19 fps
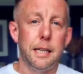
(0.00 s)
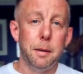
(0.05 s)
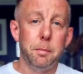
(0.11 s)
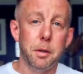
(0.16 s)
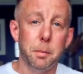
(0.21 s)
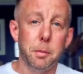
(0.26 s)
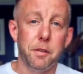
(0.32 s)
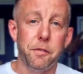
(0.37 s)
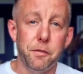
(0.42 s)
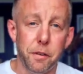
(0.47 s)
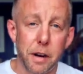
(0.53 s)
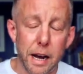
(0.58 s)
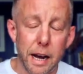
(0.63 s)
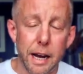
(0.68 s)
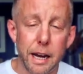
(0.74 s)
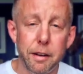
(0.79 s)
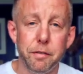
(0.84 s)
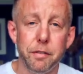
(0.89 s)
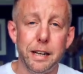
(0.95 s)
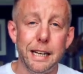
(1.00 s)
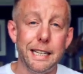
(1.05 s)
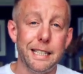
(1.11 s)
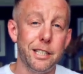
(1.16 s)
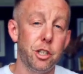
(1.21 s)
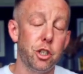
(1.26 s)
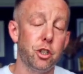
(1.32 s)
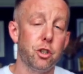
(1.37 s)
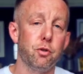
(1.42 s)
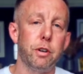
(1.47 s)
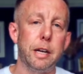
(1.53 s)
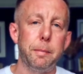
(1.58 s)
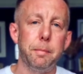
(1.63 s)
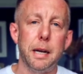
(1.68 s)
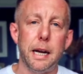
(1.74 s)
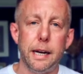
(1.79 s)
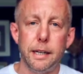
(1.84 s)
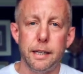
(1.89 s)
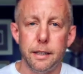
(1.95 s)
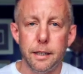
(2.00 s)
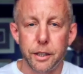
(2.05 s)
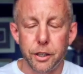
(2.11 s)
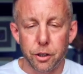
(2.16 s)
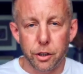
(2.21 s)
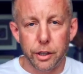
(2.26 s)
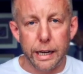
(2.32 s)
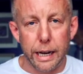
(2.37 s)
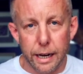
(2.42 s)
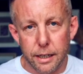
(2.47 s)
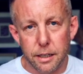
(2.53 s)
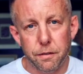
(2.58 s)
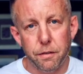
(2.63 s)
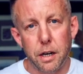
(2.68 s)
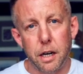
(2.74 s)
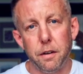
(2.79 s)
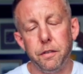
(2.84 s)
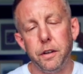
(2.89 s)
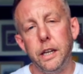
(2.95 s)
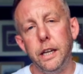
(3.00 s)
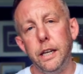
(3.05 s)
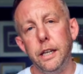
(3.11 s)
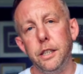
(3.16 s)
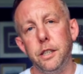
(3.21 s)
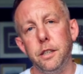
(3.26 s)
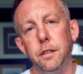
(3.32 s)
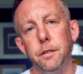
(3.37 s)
number 5 is streamlining your guest verification.